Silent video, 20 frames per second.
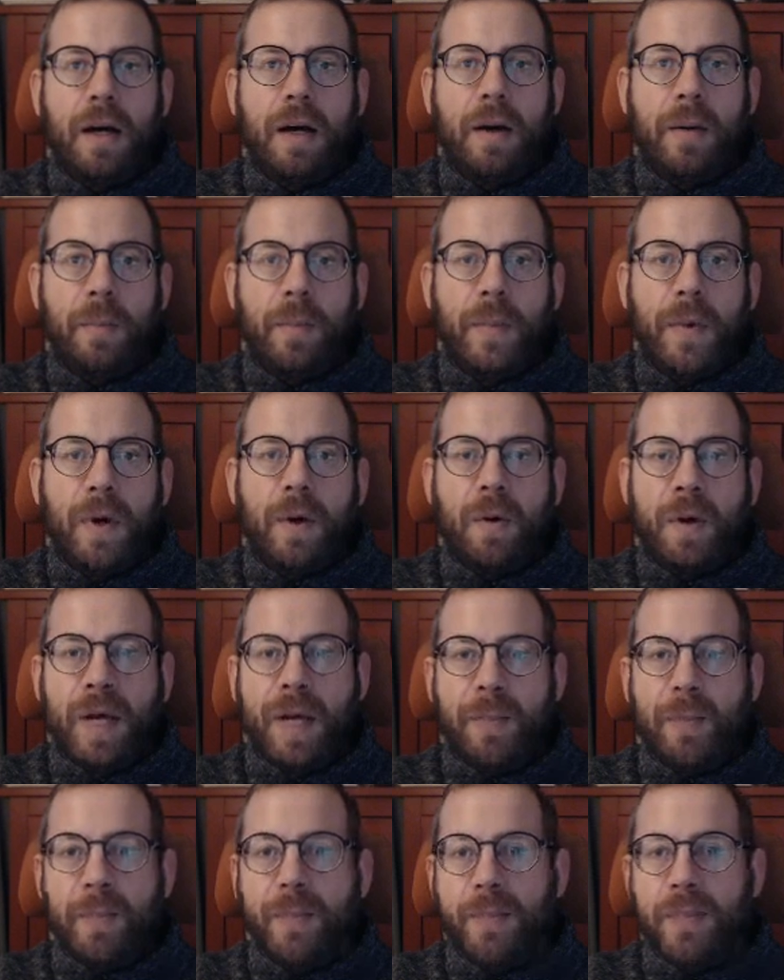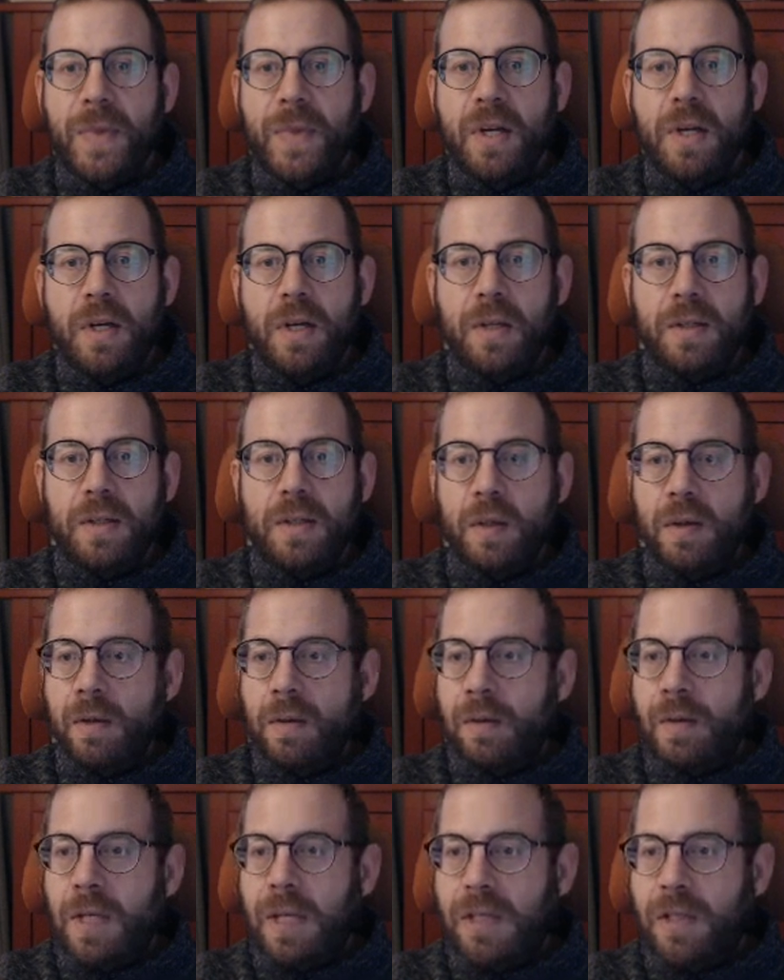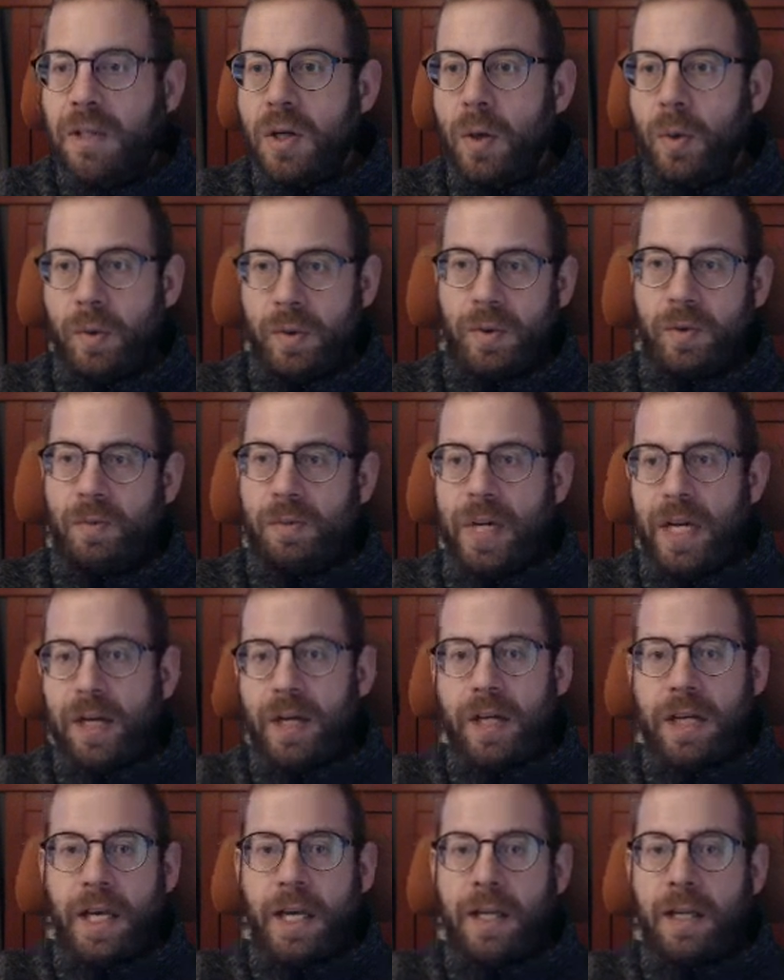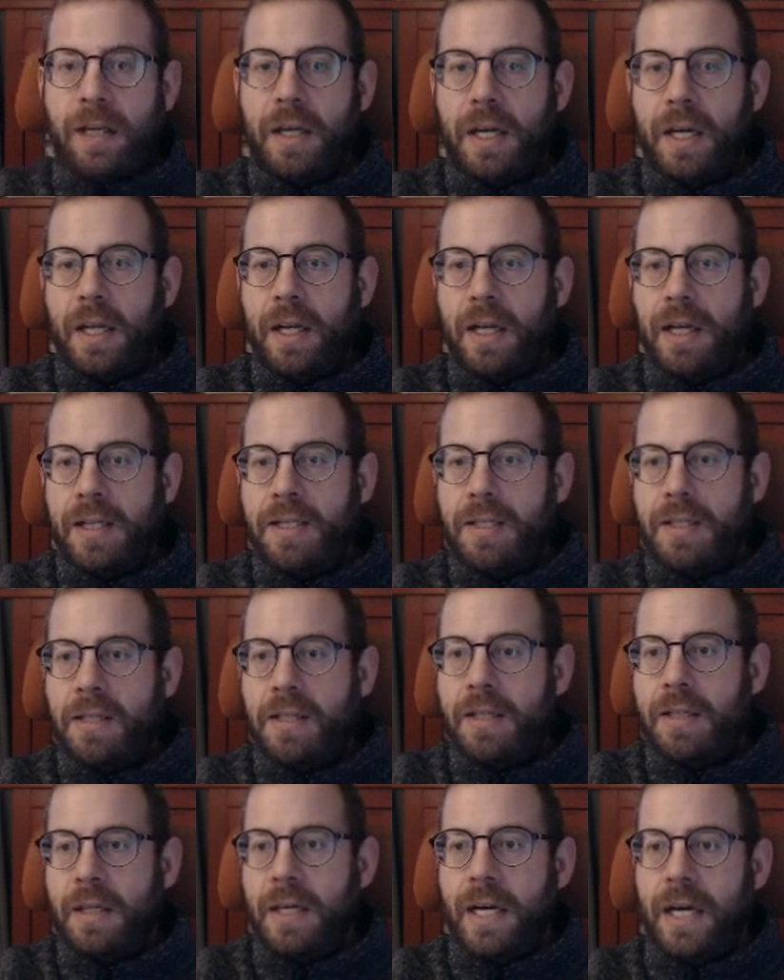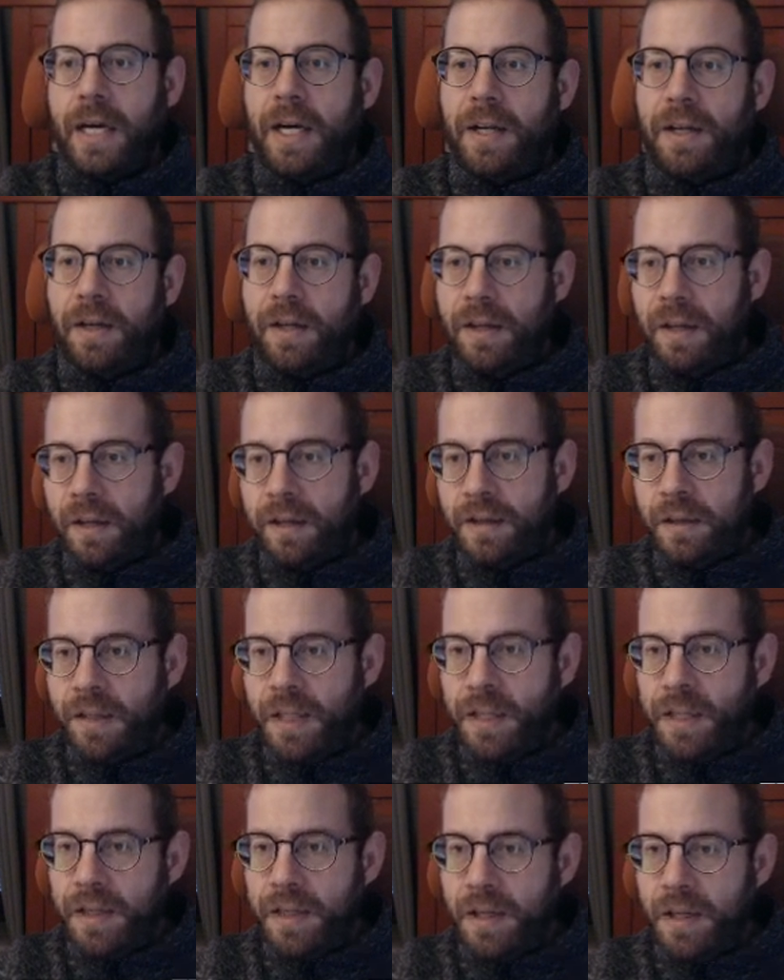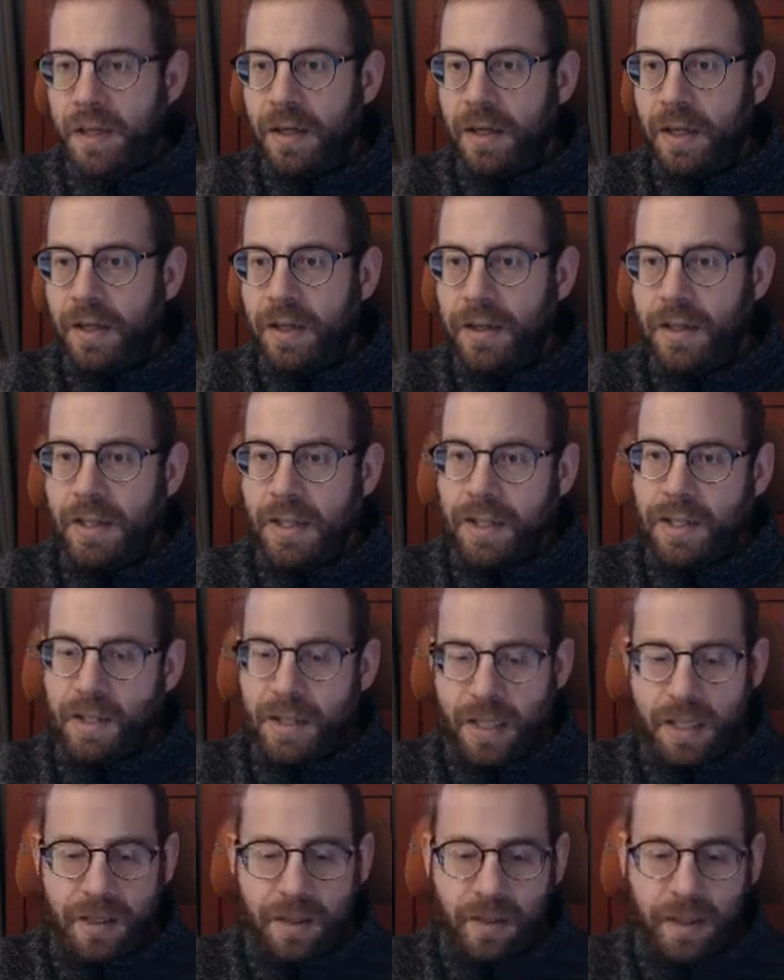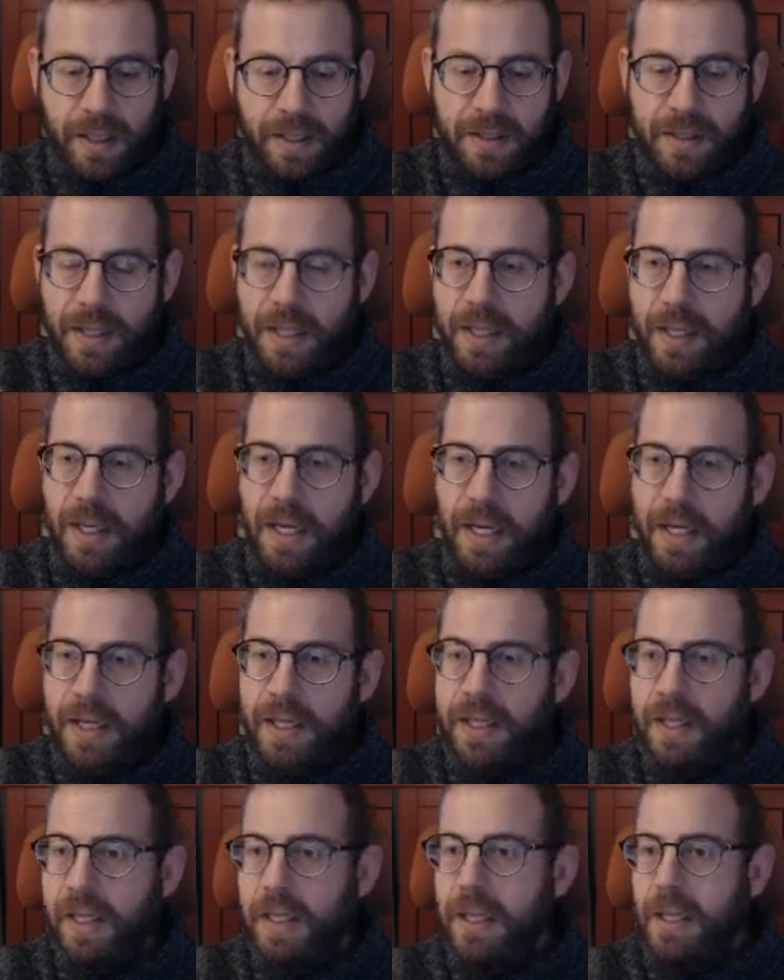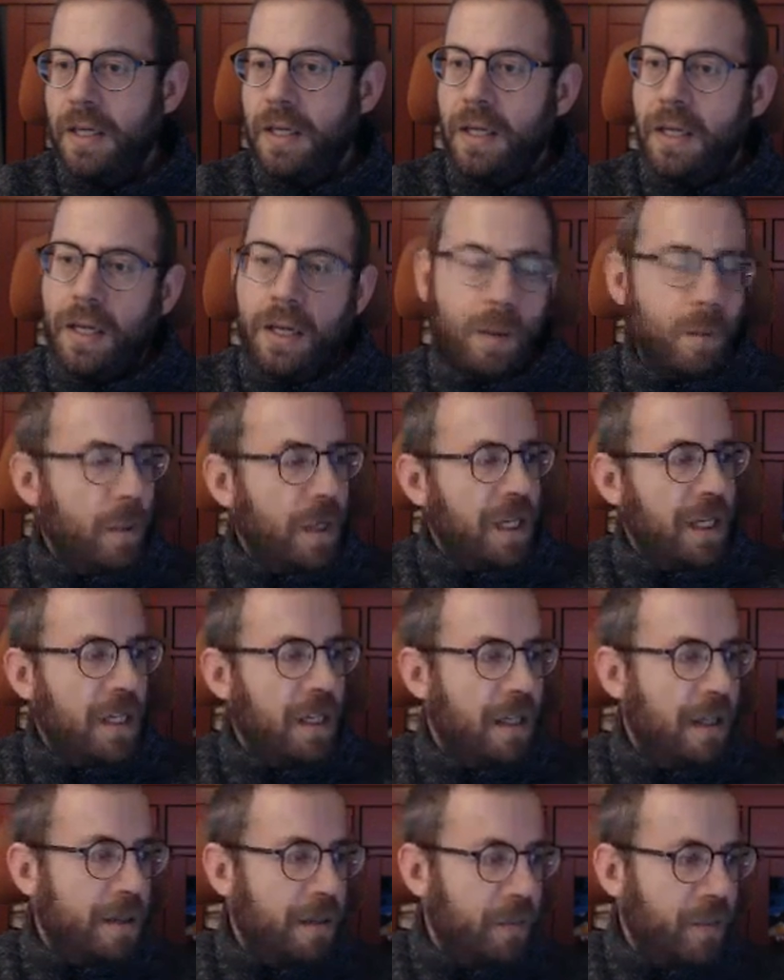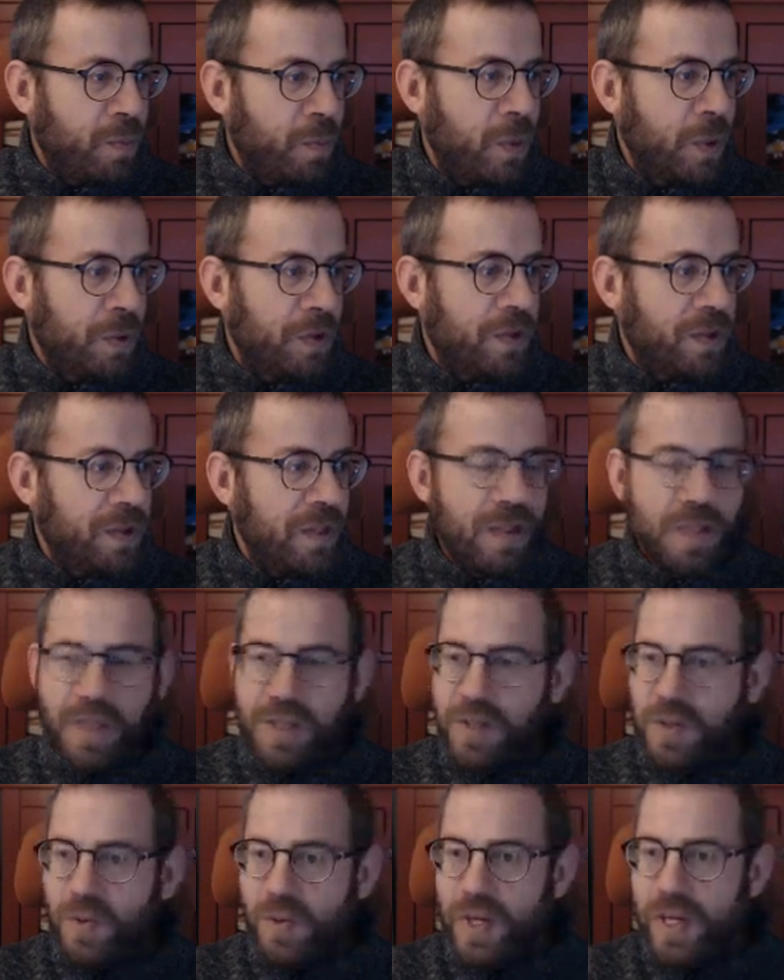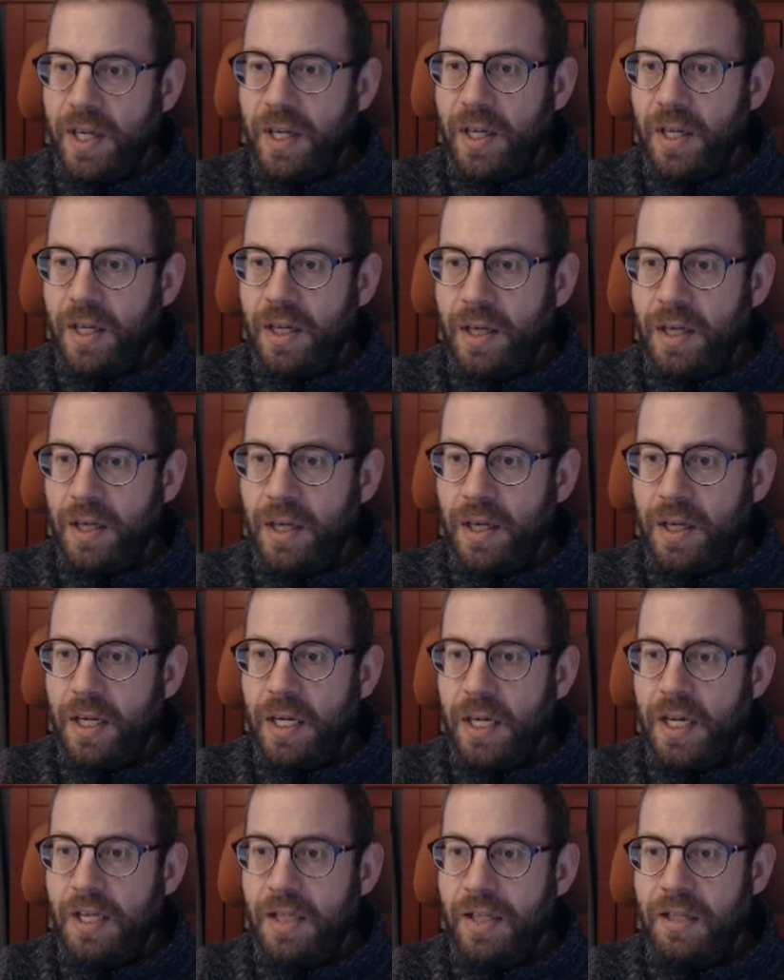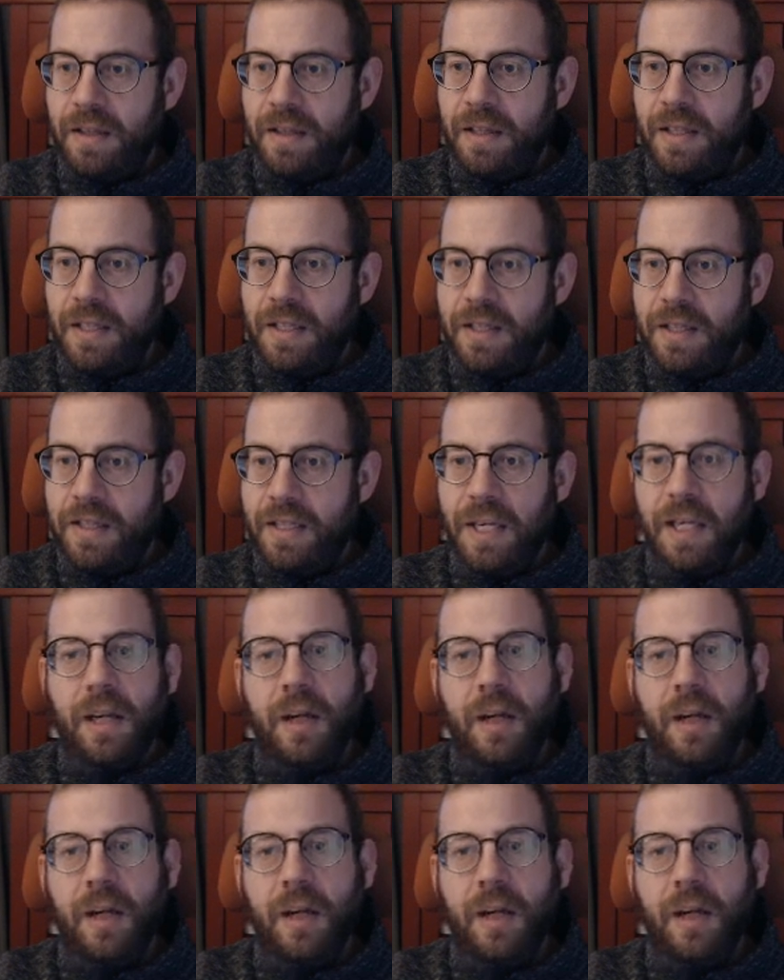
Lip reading: Okay, so let's go to red again and let's add yet another test case. So let's say that we put the string at the second